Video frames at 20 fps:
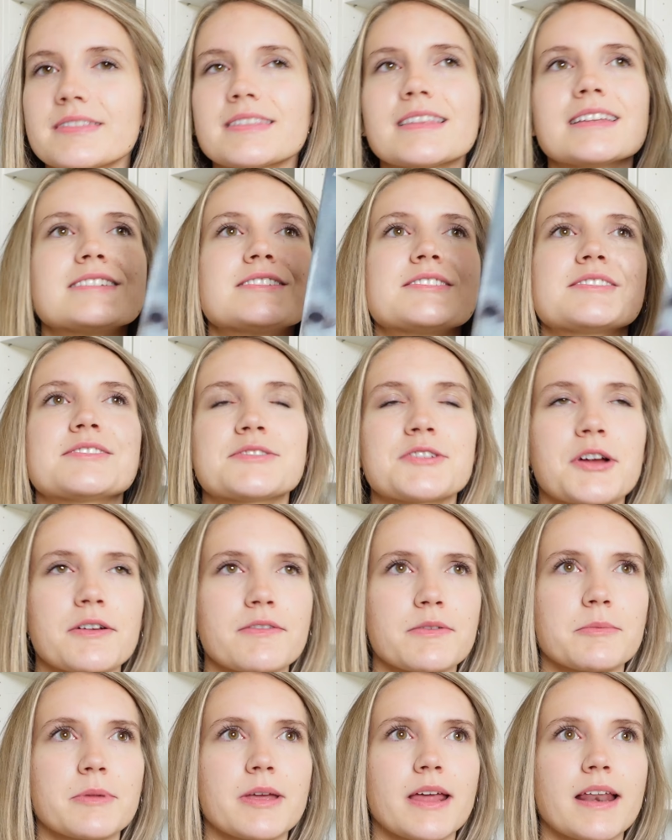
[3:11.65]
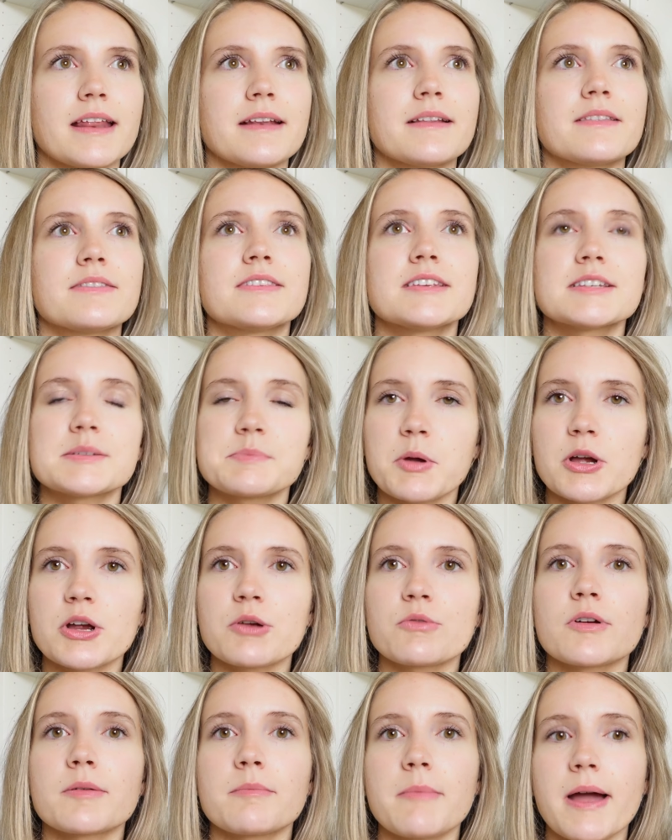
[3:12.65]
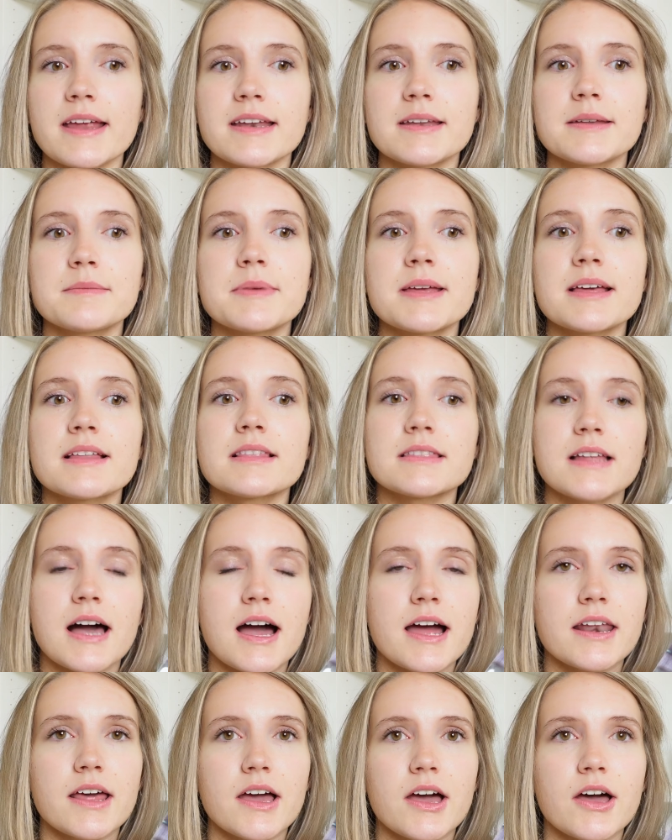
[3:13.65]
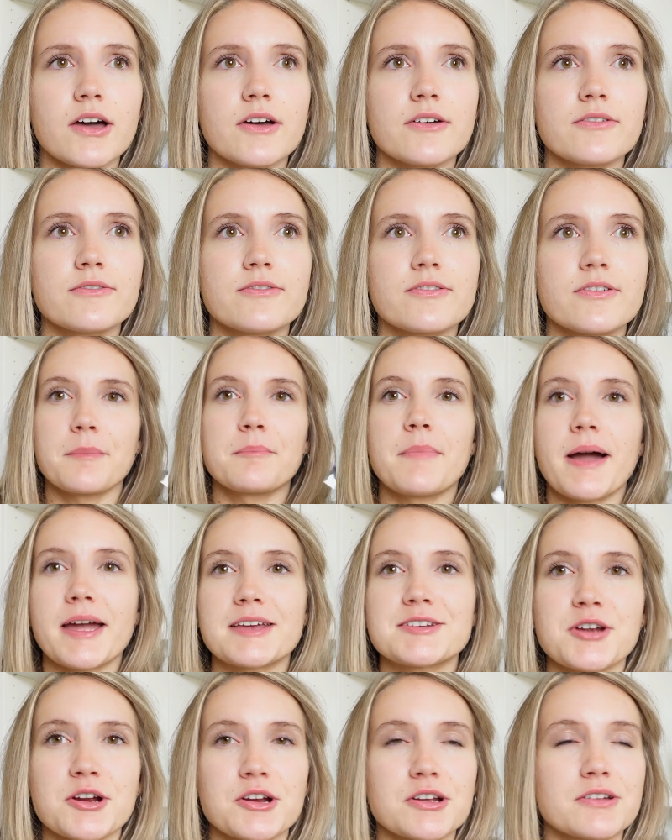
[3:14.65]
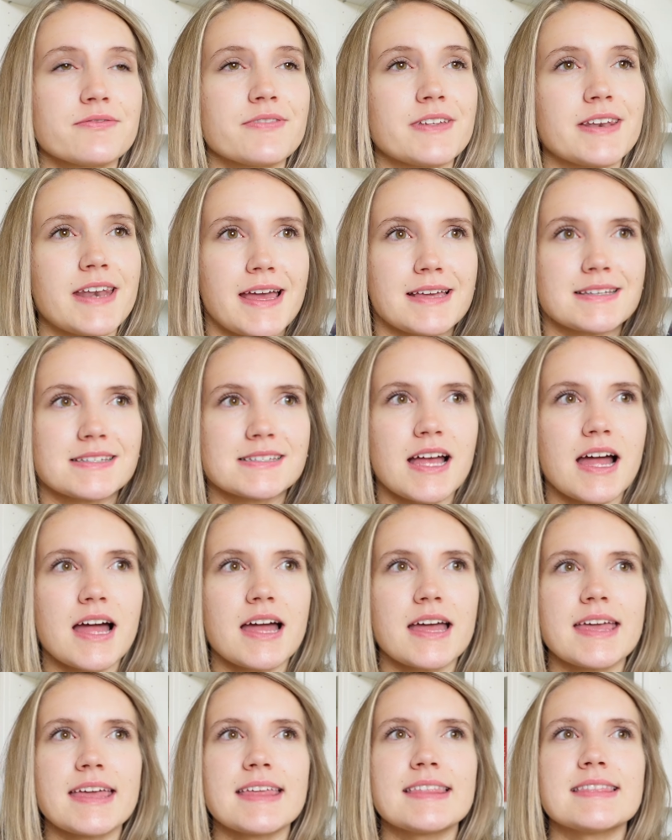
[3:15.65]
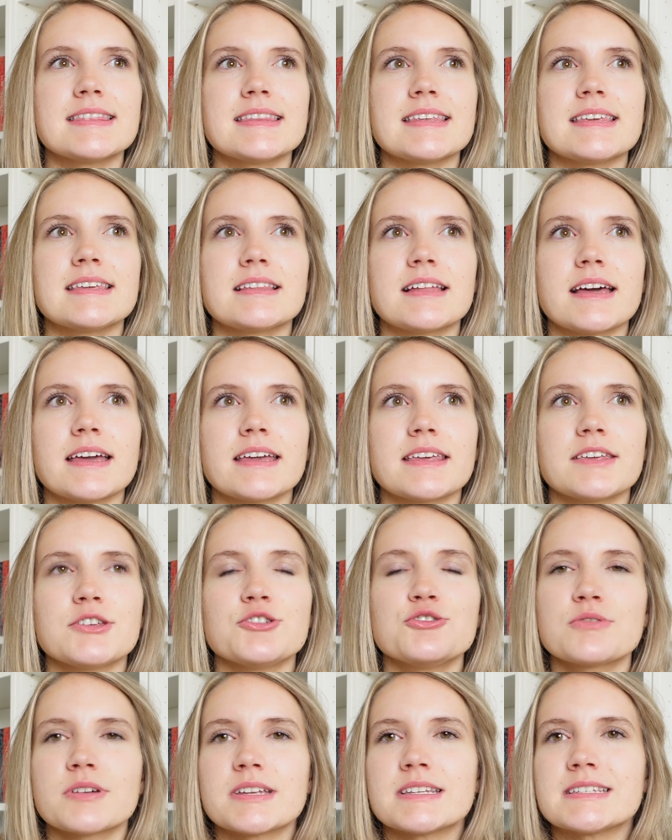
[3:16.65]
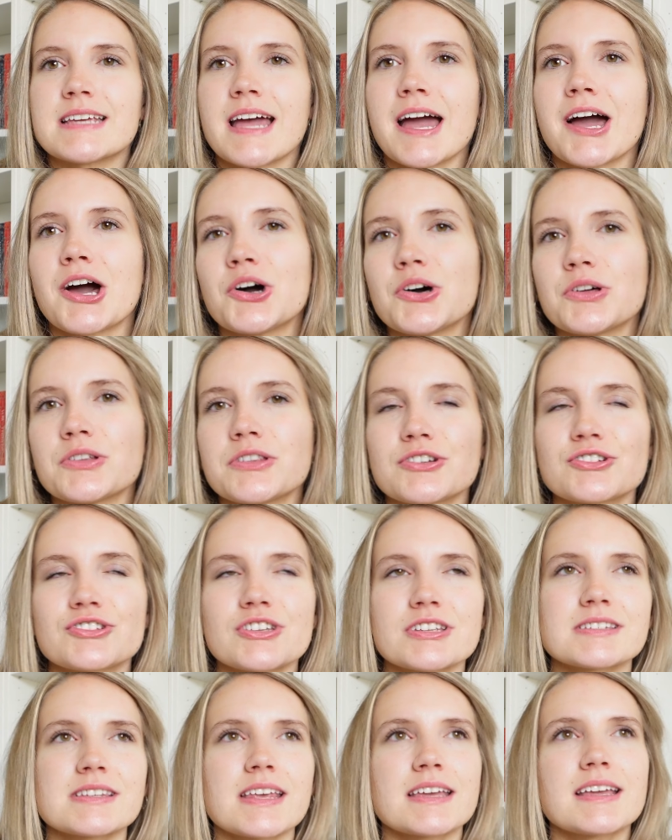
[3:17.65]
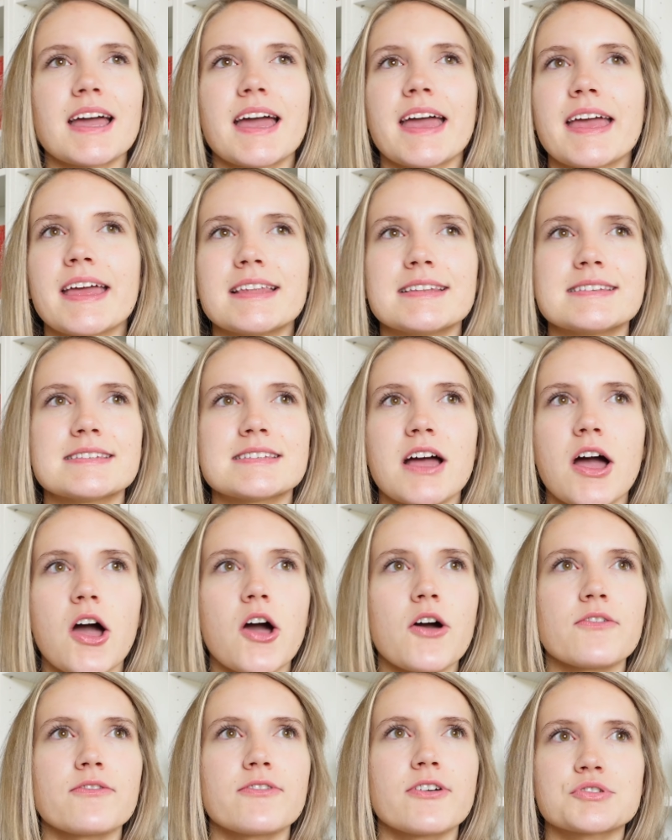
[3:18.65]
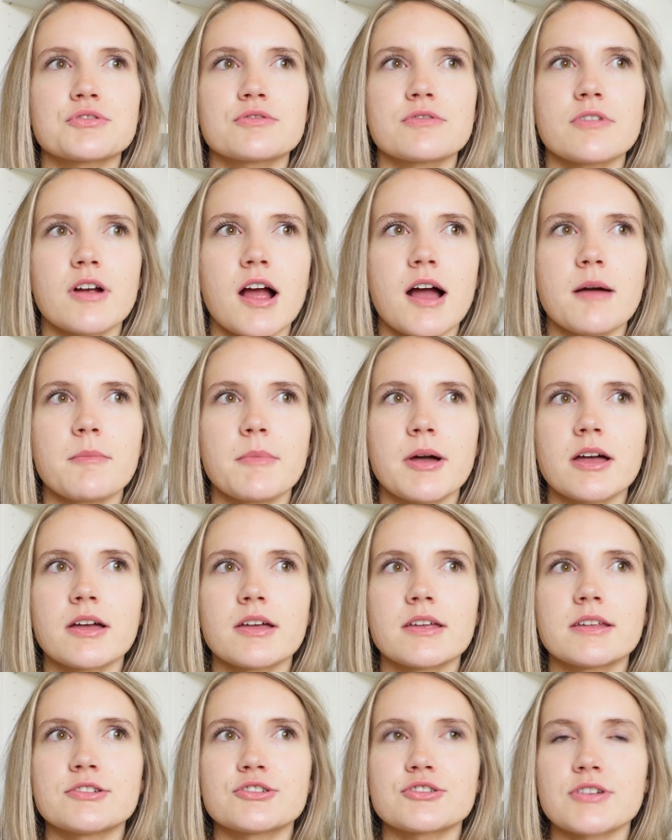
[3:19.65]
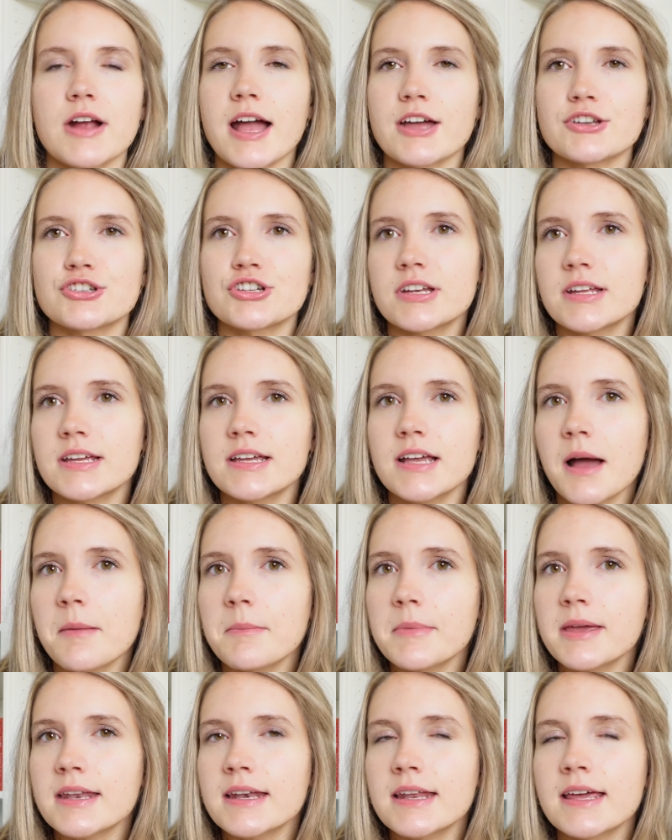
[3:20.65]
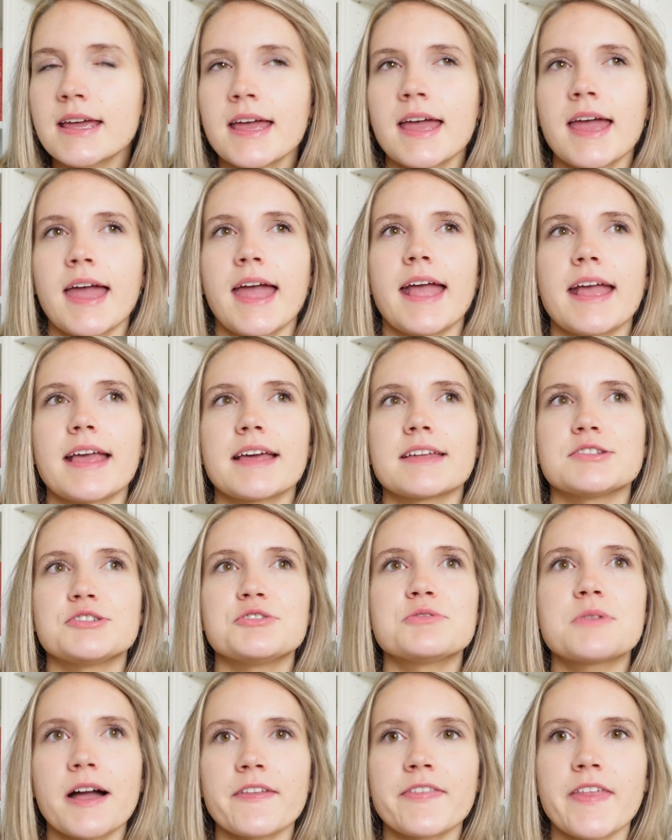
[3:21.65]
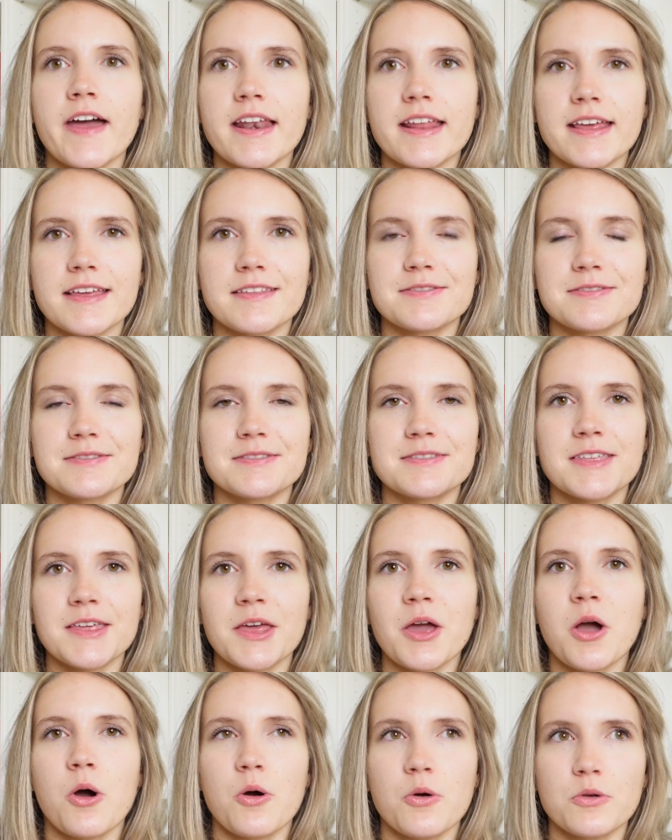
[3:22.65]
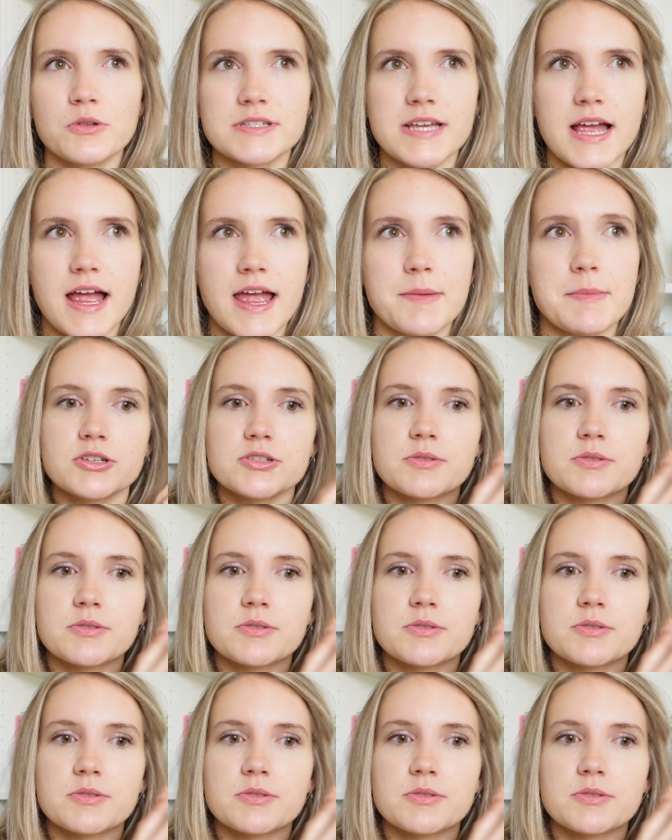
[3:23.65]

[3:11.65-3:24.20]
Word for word: let's start from the beginning. This book reminded me a lot of My Dark Vanessa in the like, you can tell there's just like a hint of trauma and tragedy coming and you got that hint the whole time.